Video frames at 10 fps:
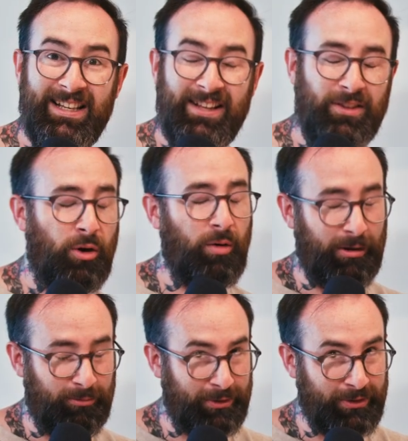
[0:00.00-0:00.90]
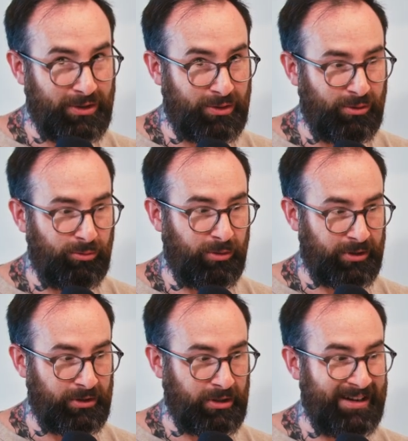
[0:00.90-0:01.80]
that though, I really do want
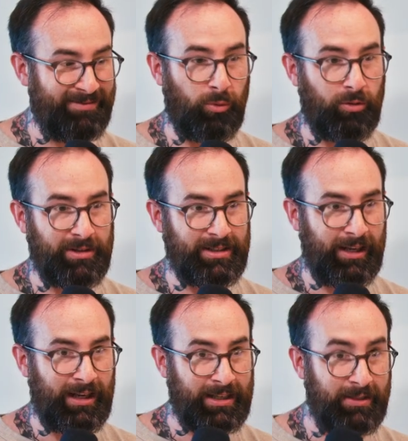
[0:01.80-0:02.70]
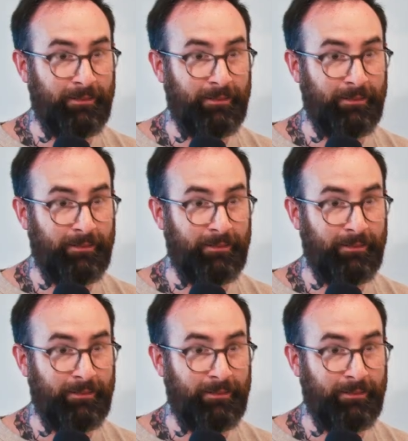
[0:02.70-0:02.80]
to dive more into like the